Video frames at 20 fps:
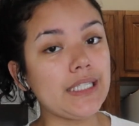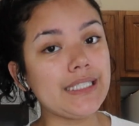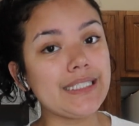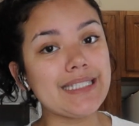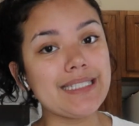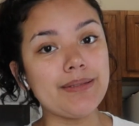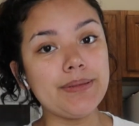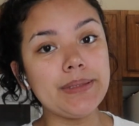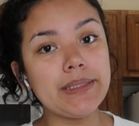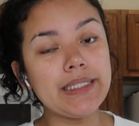
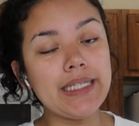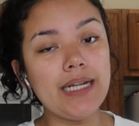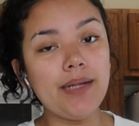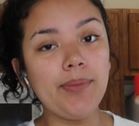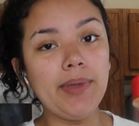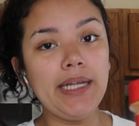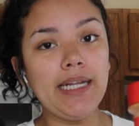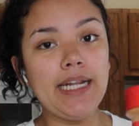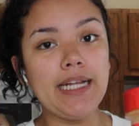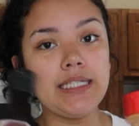need some
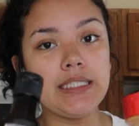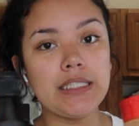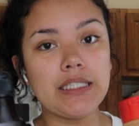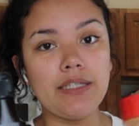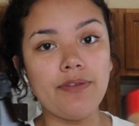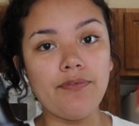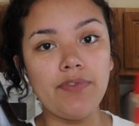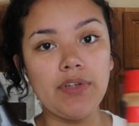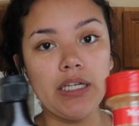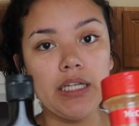cinnamon and
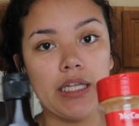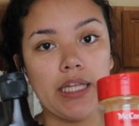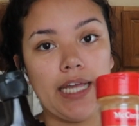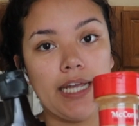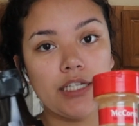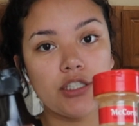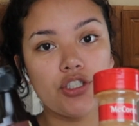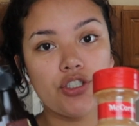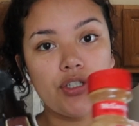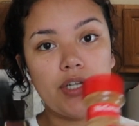some vanilla
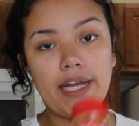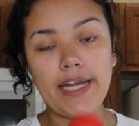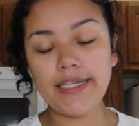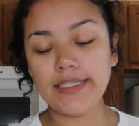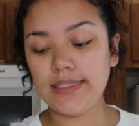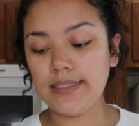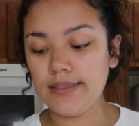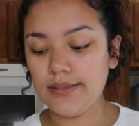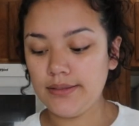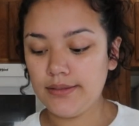
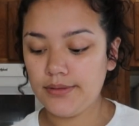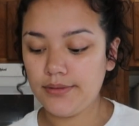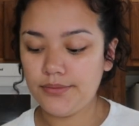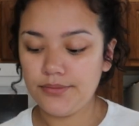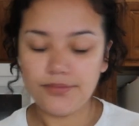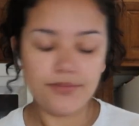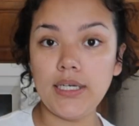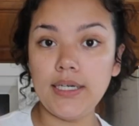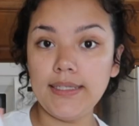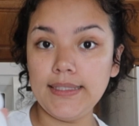extract.
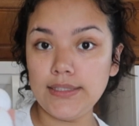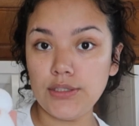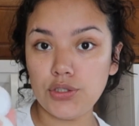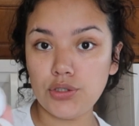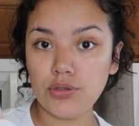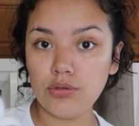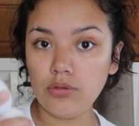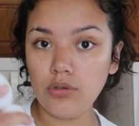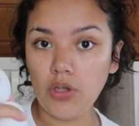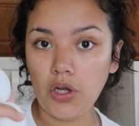You're gonna need
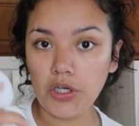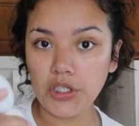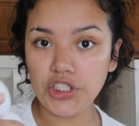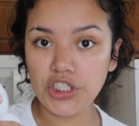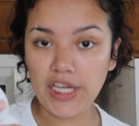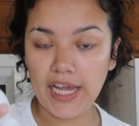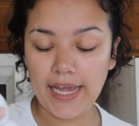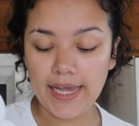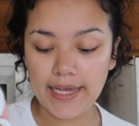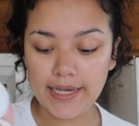2
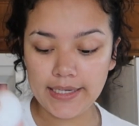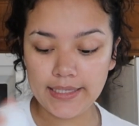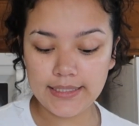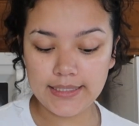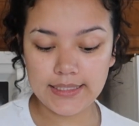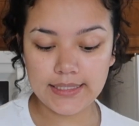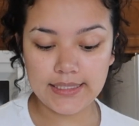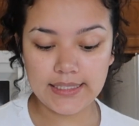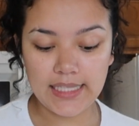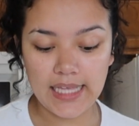large
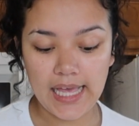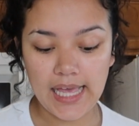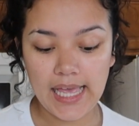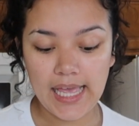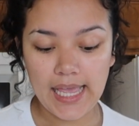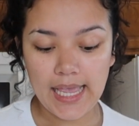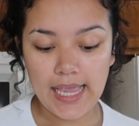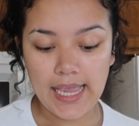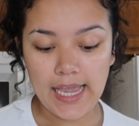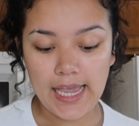eggs
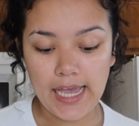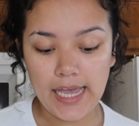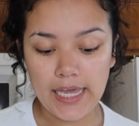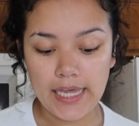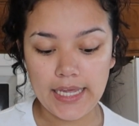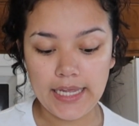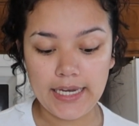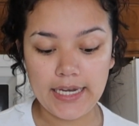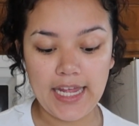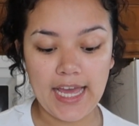
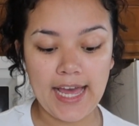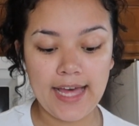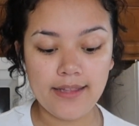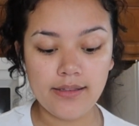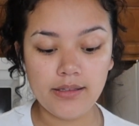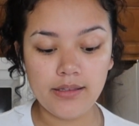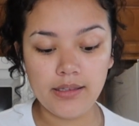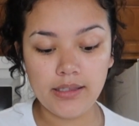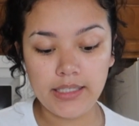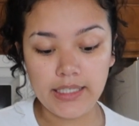and
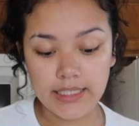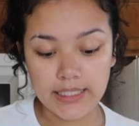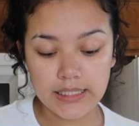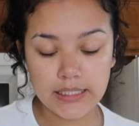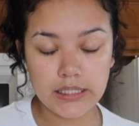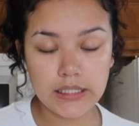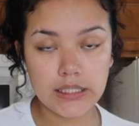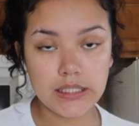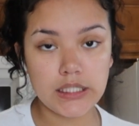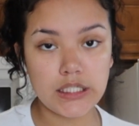at
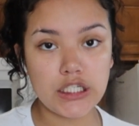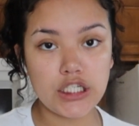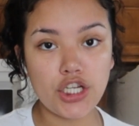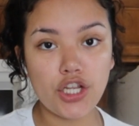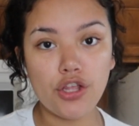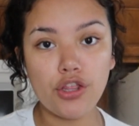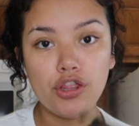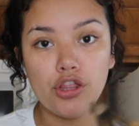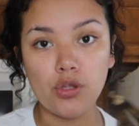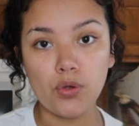
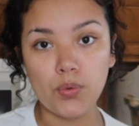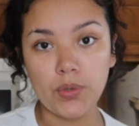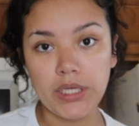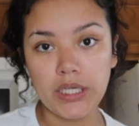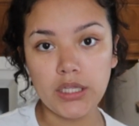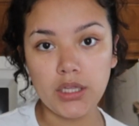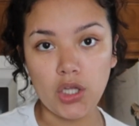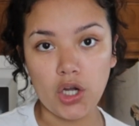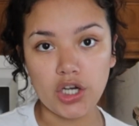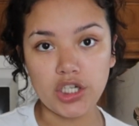least
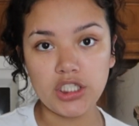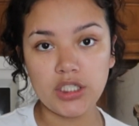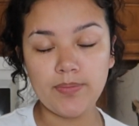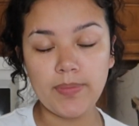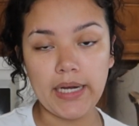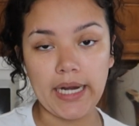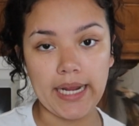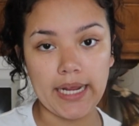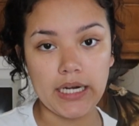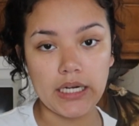3 large
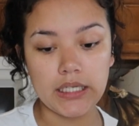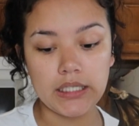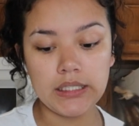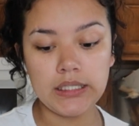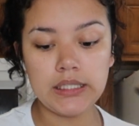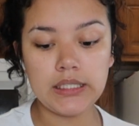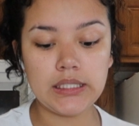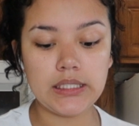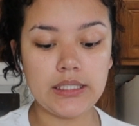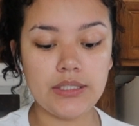
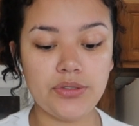bananas.